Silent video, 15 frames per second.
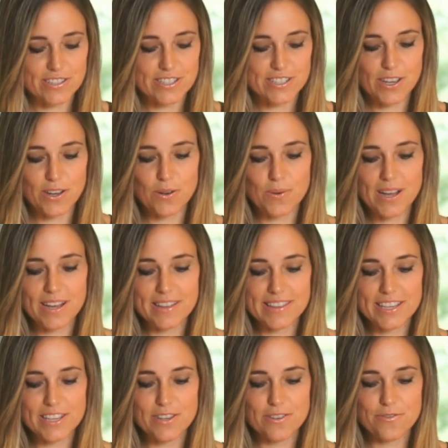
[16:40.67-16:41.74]
So
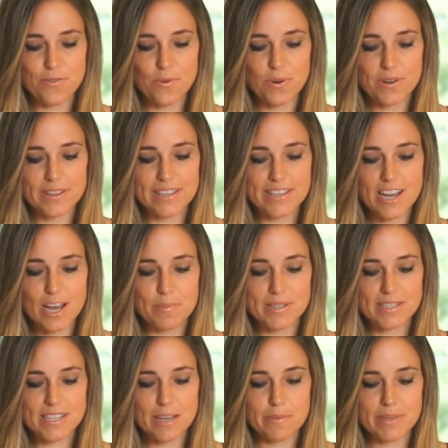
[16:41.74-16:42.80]
thank you for the
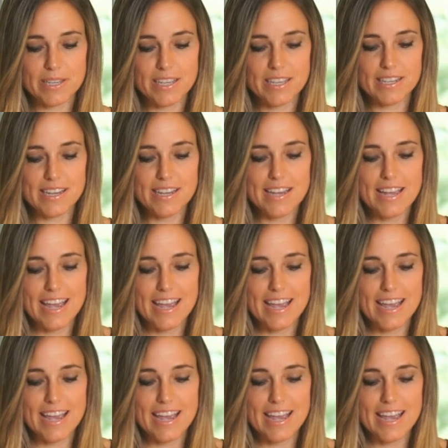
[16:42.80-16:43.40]
comments coming in,